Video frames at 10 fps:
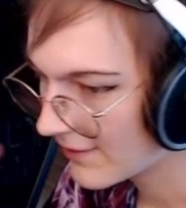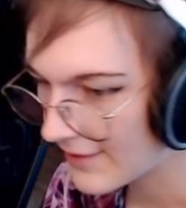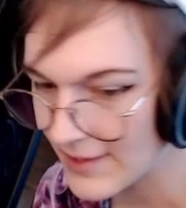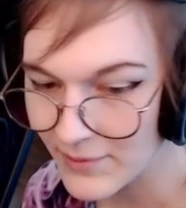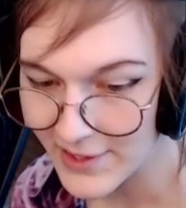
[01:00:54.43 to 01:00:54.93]

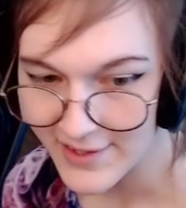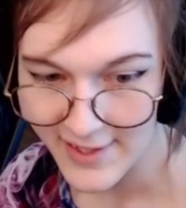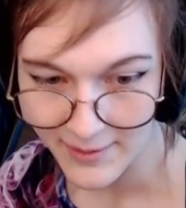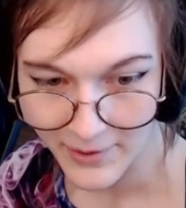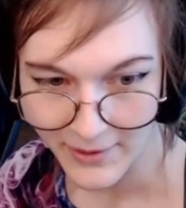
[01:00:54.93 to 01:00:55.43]
And then we need to
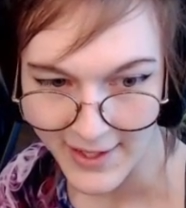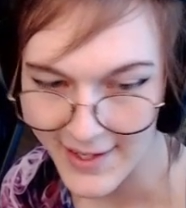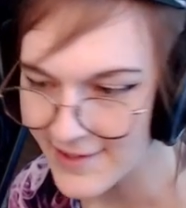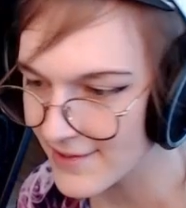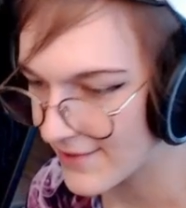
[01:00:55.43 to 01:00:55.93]
set up a
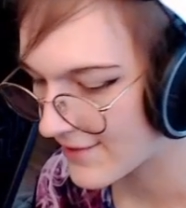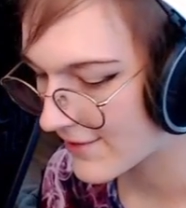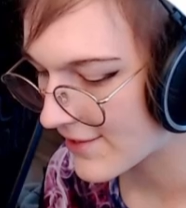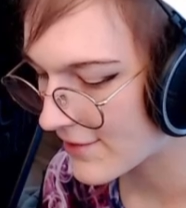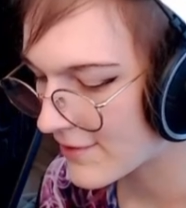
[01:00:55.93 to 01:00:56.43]
raycast.
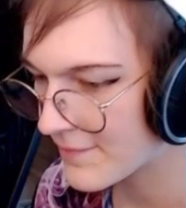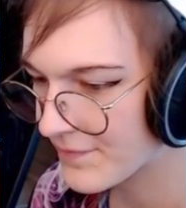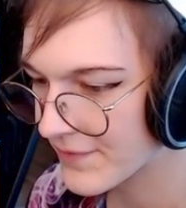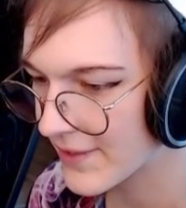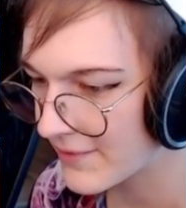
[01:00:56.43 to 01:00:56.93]
So
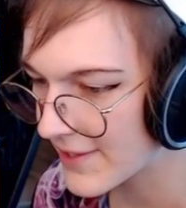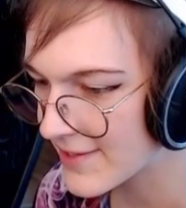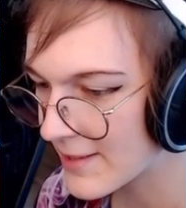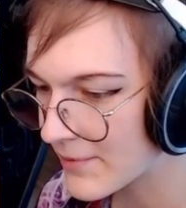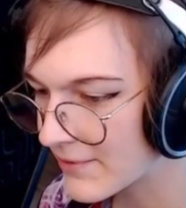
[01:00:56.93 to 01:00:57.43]
we can
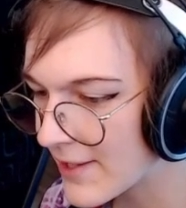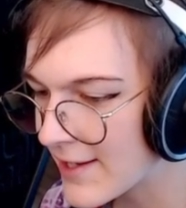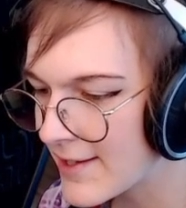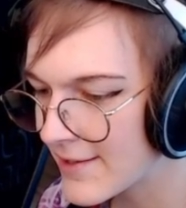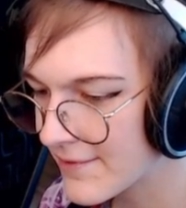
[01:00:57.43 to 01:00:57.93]
set up
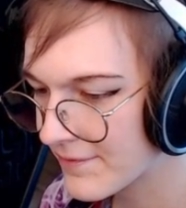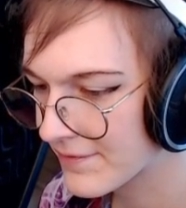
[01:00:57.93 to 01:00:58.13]
array